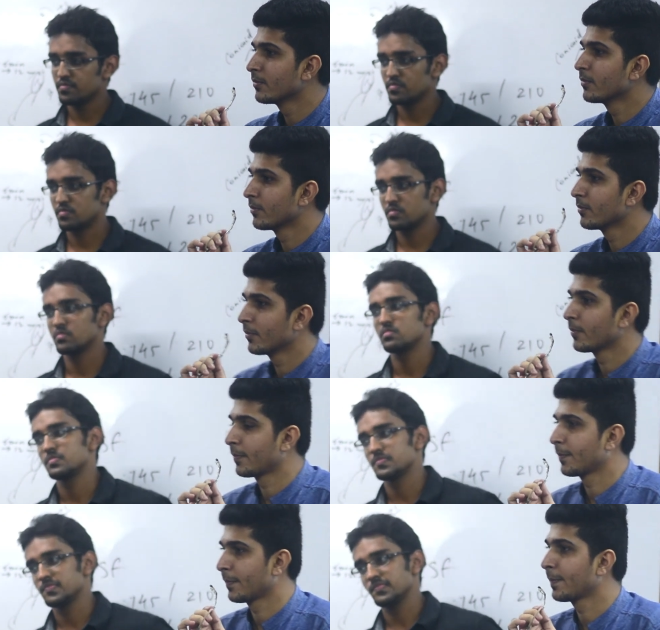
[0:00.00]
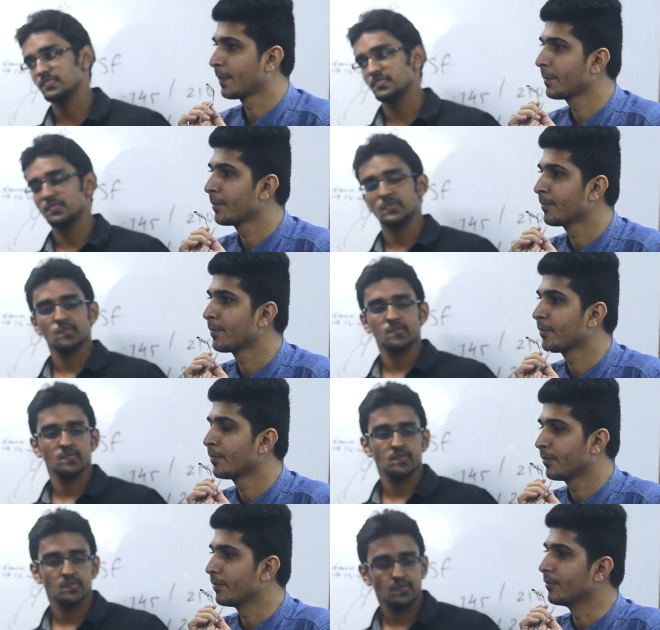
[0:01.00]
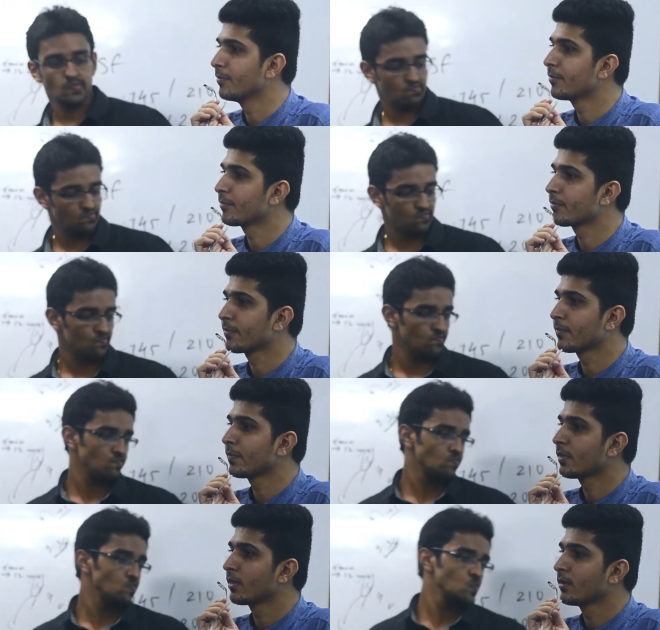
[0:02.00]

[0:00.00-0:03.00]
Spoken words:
No one is speaking in this clip.